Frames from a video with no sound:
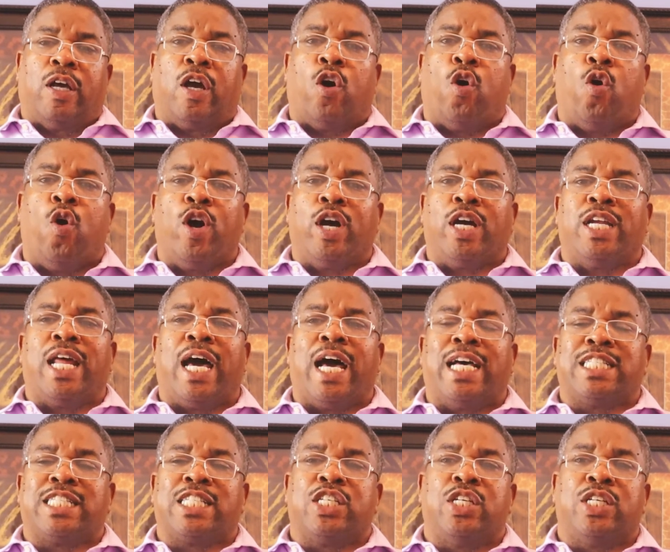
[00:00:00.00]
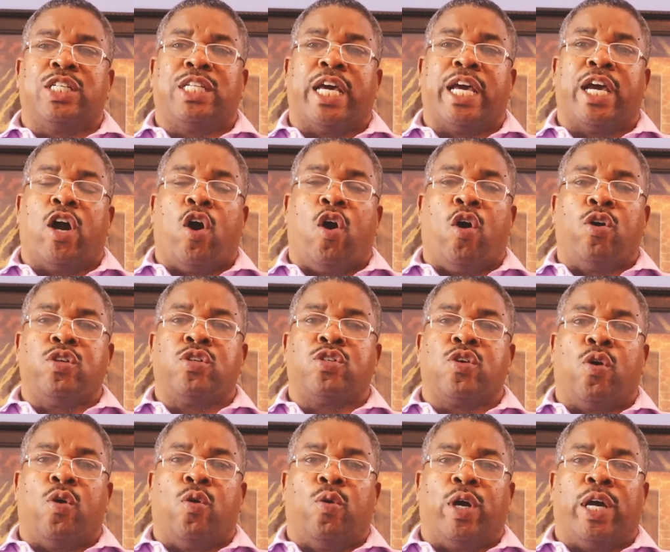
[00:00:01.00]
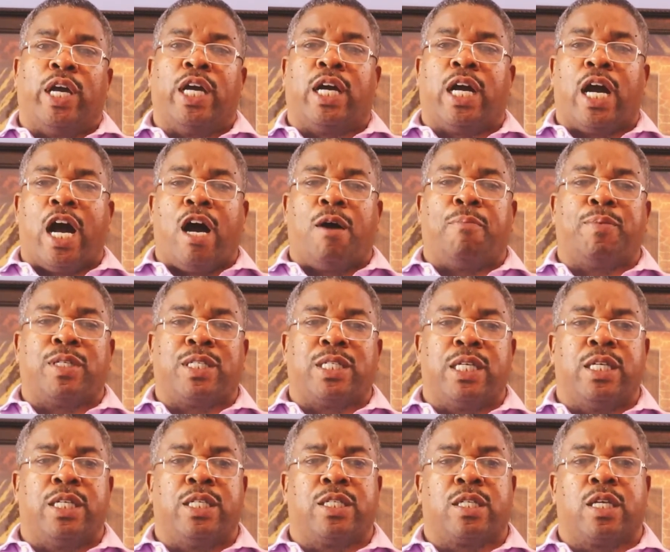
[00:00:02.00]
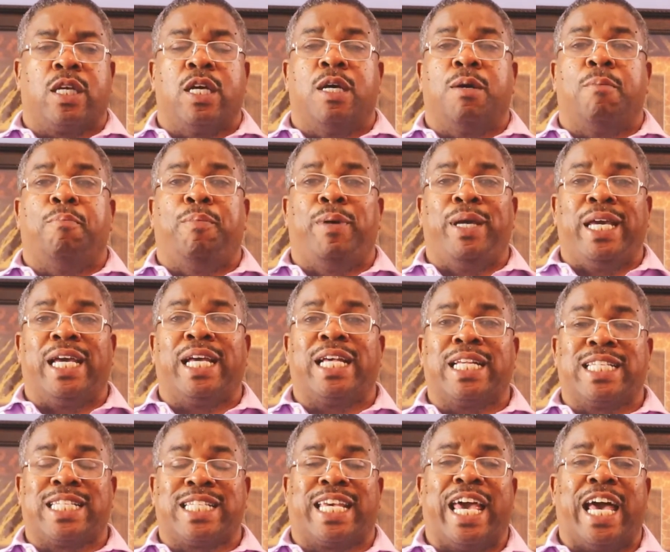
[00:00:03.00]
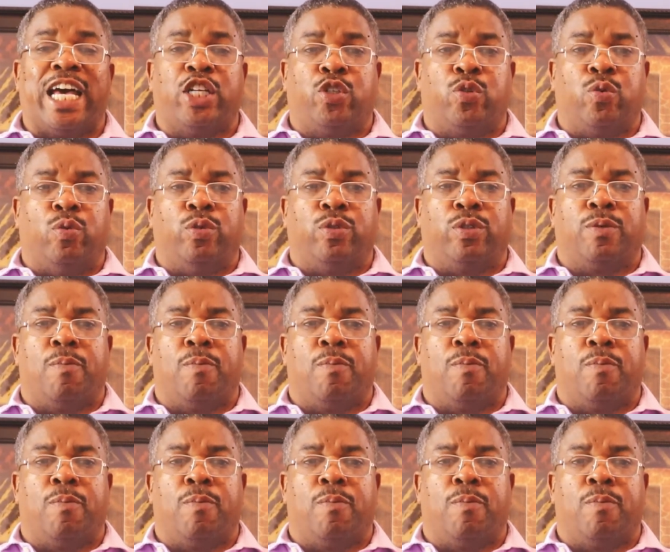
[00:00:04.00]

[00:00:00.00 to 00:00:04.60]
Organizing your day also encompasses being scheduled.